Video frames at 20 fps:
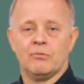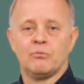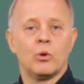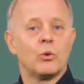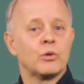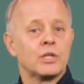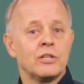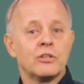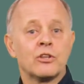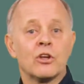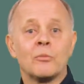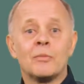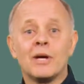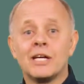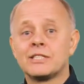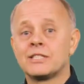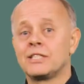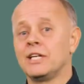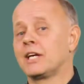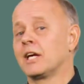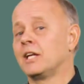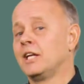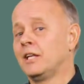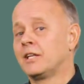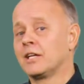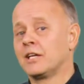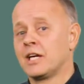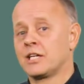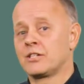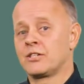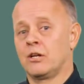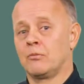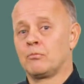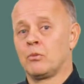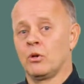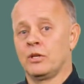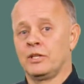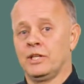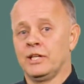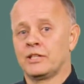both in domestic and international
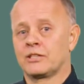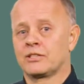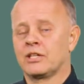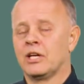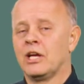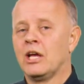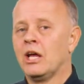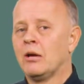politics.